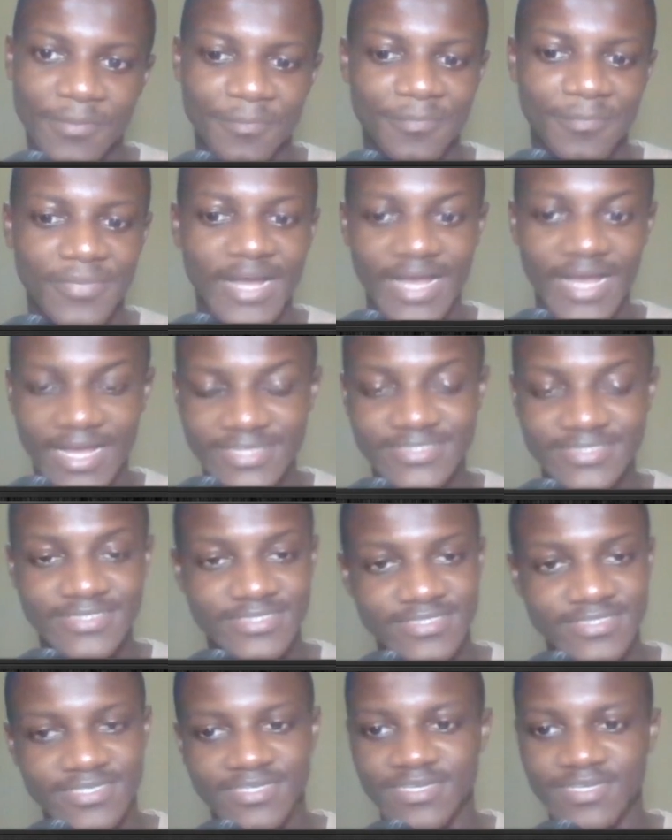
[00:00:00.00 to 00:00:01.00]

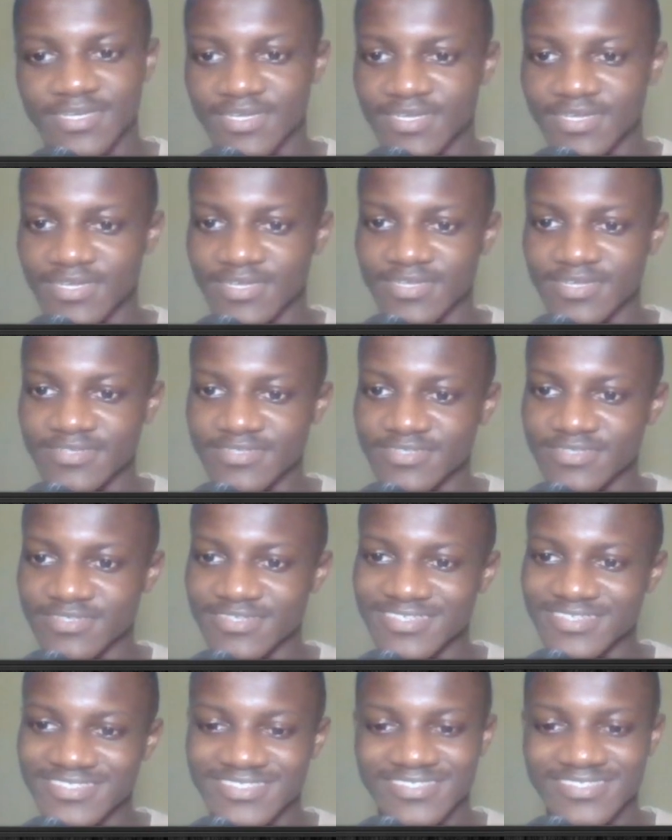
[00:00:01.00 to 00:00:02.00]
but
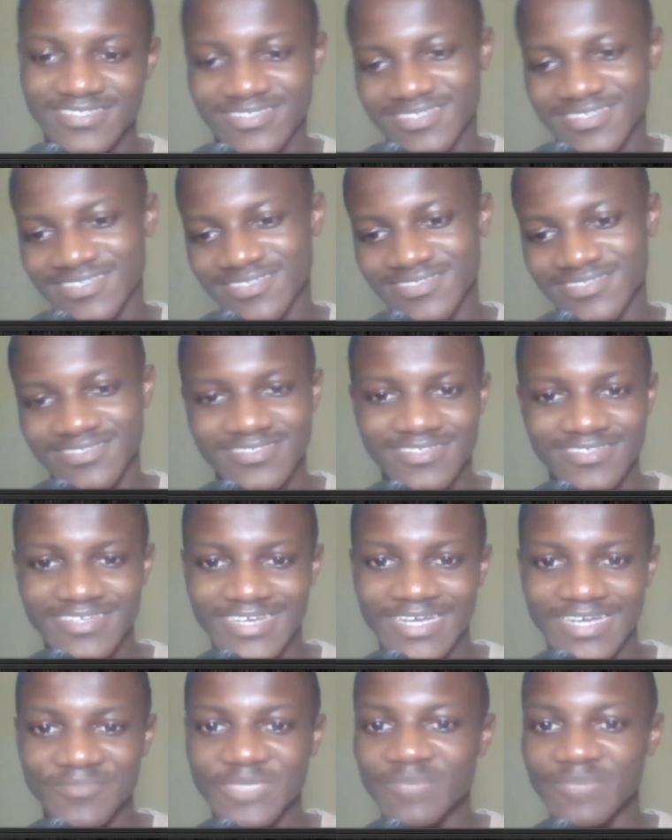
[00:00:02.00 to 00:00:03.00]
it
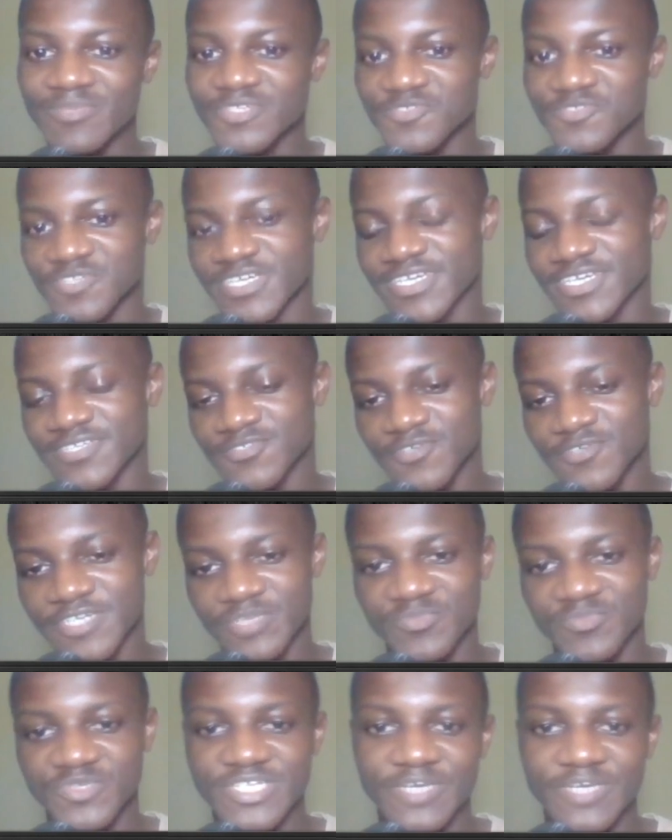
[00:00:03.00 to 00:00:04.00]
can be a bit tricky. It's called
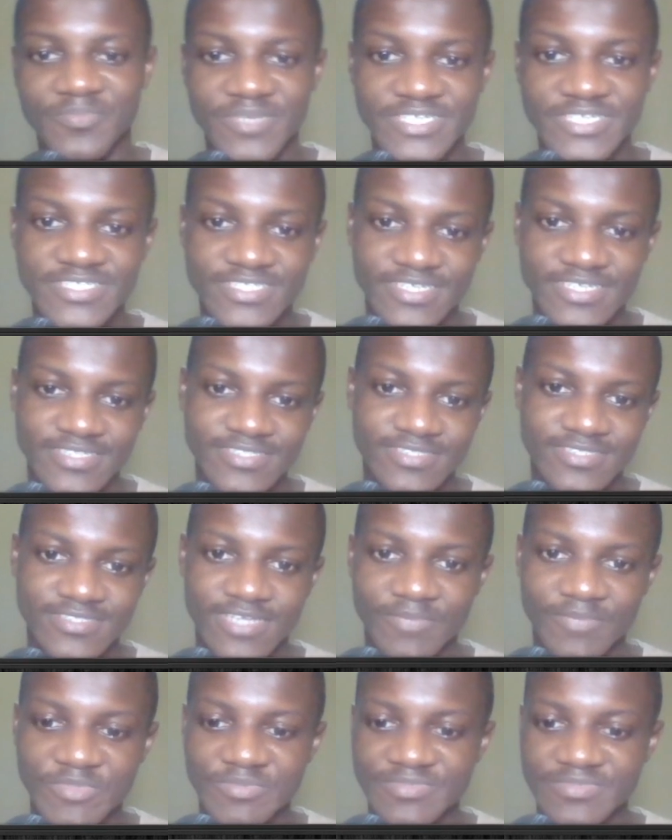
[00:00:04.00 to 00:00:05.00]
a Budapest, and
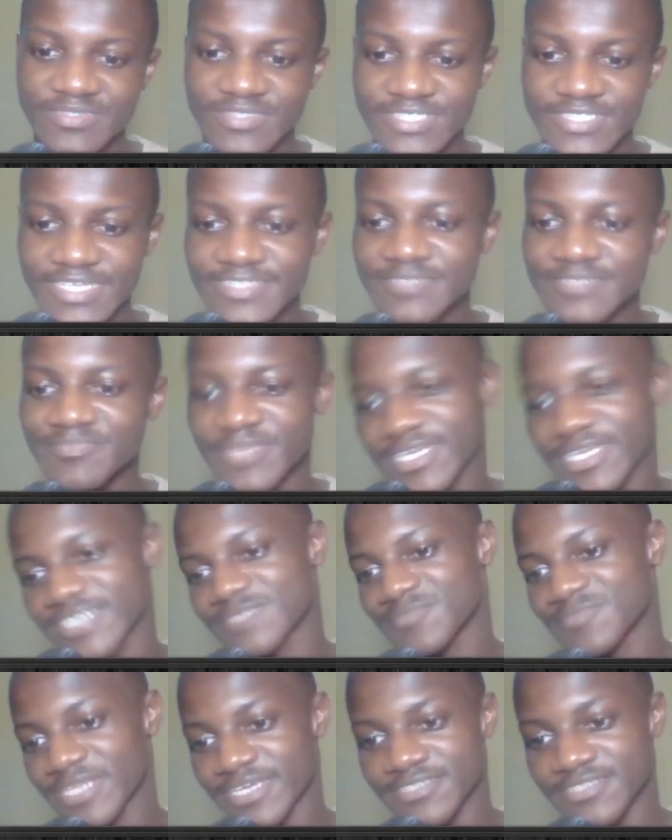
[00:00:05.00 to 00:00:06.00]
I mean certain players
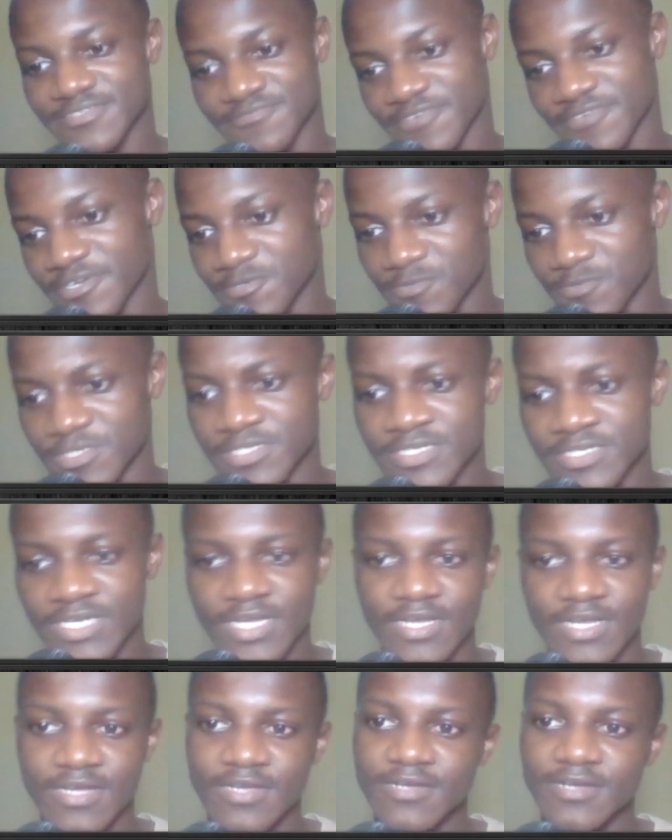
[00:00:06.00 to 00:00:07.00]
play it very well,
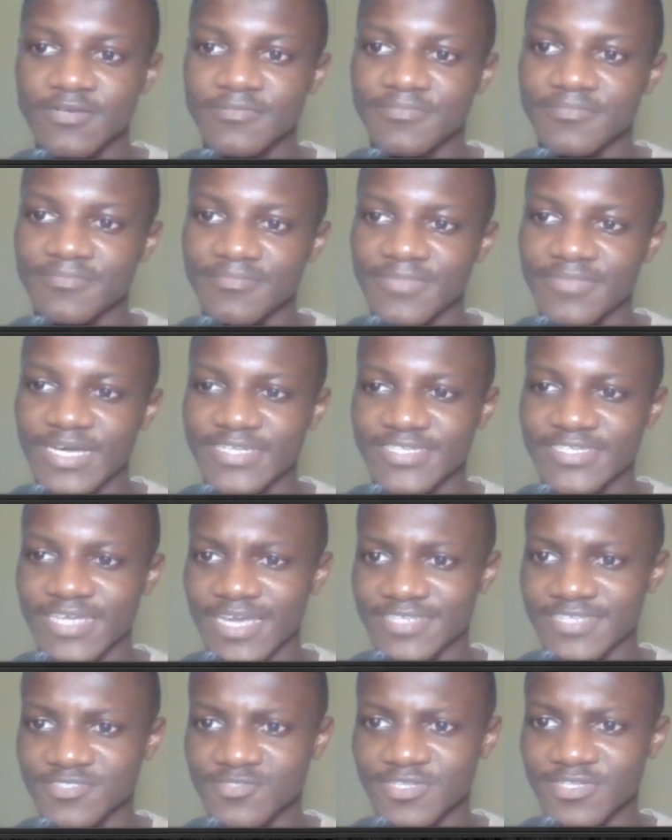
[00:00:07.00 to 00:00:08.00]
but
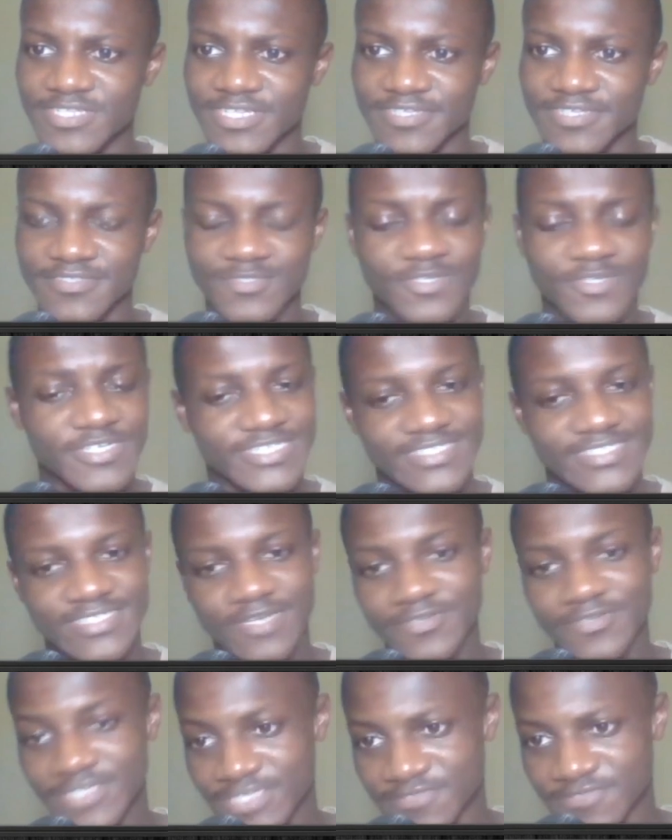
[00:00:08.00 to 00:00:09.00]
yeah, it's not the
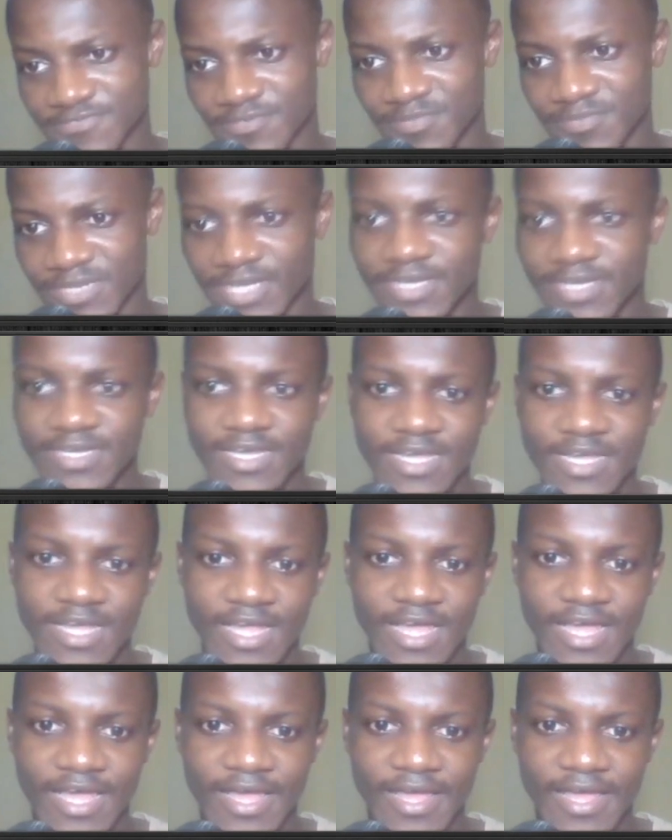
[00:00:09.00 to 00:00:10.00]
soundest for black.
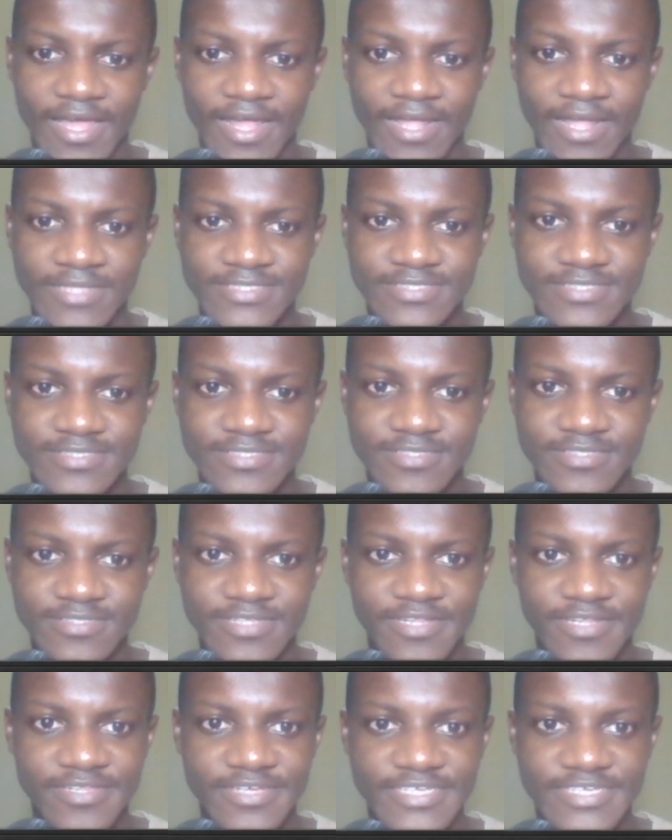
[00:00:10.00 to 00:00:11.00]
And
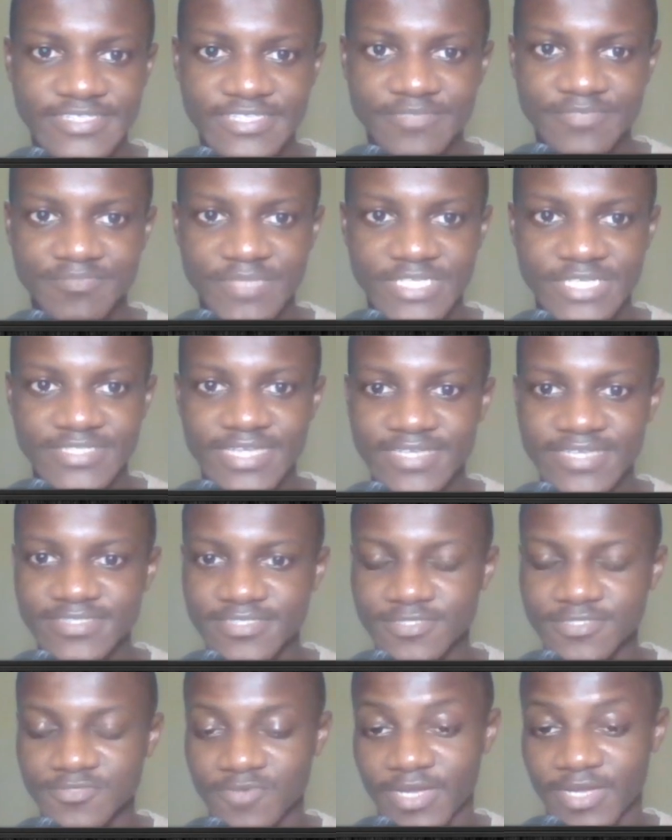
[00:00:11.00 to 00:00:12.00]
the thing is, he does
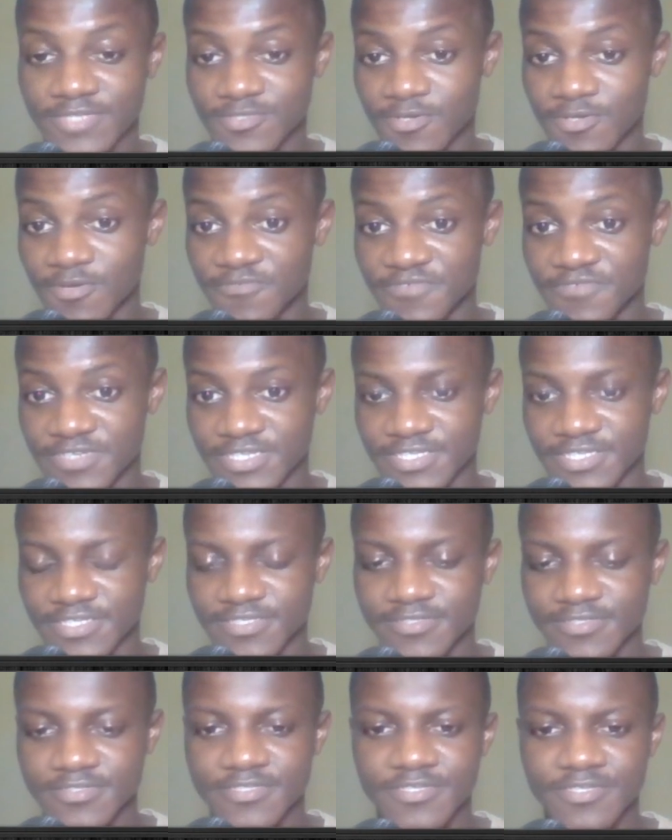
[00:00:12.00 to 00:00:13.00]
this quite
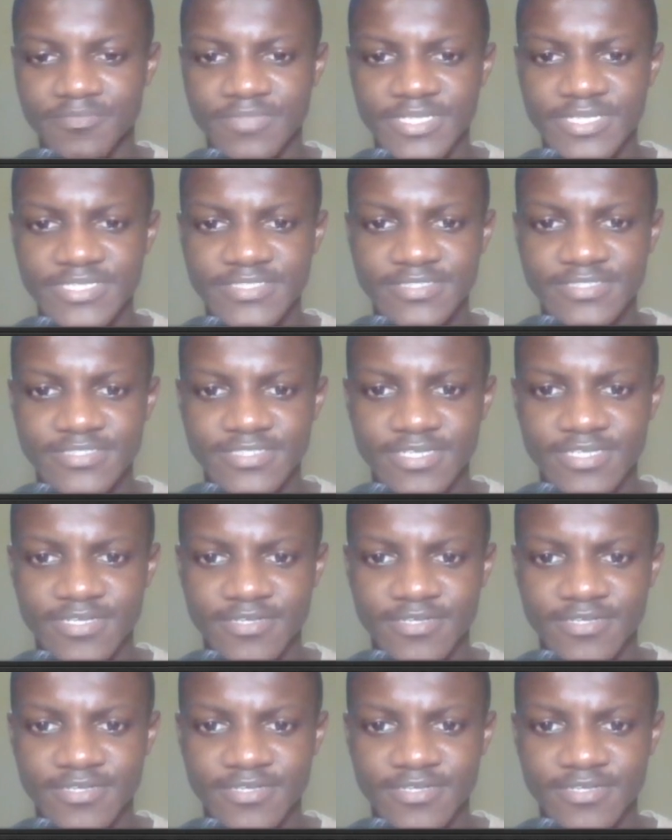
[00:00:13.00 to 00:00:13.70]
often. He plays this